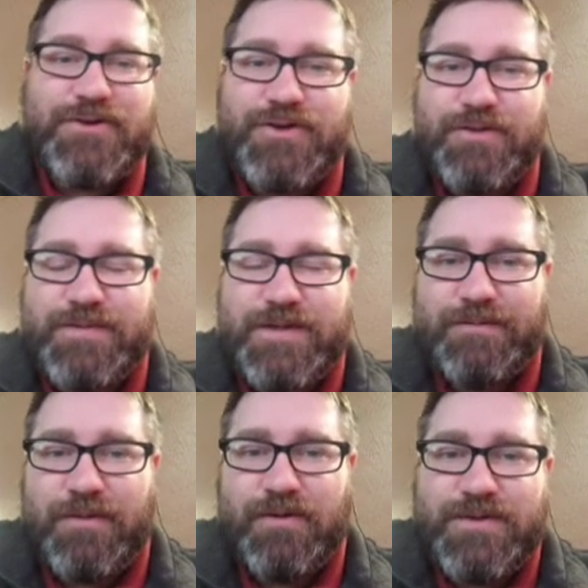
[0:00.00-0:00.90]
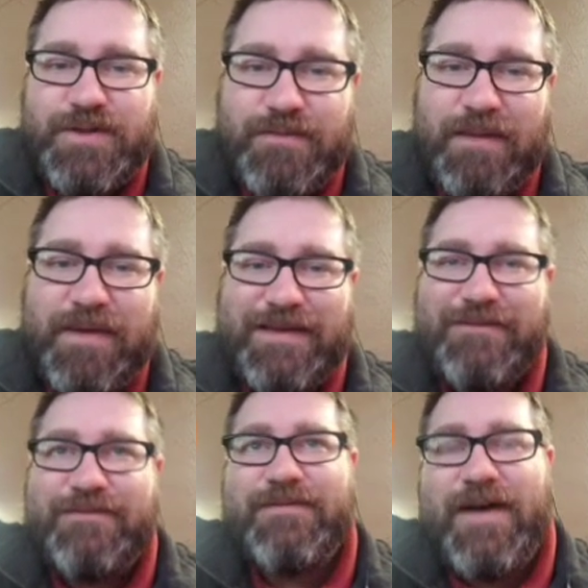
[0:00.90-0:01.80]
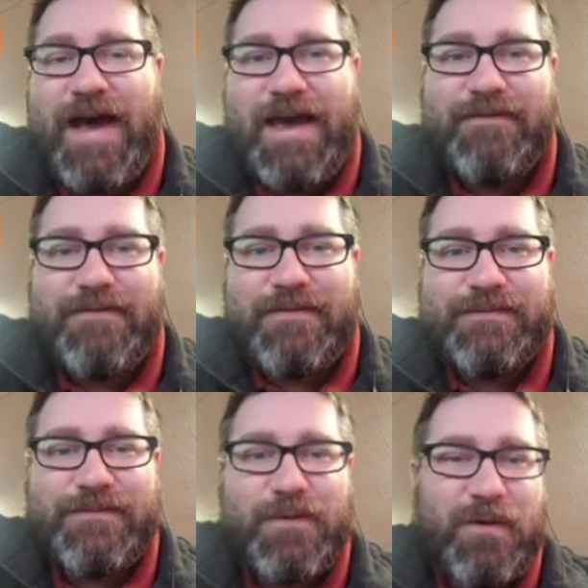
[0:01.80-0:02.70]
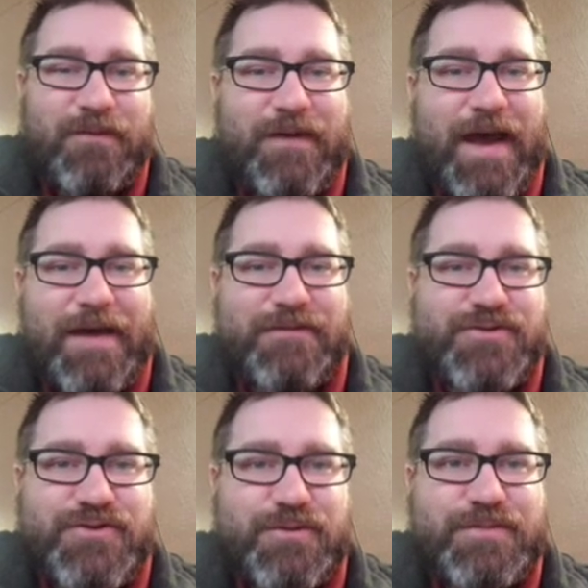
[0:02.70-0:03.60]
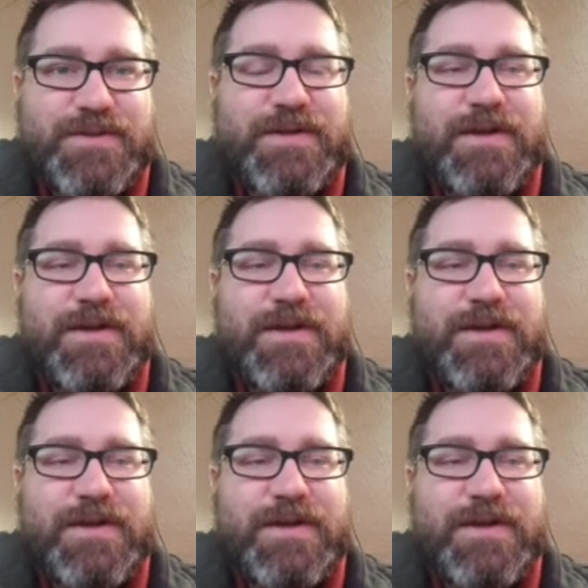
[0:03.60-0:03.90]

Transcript: troops as opposed to maybe 4 or 5 troops,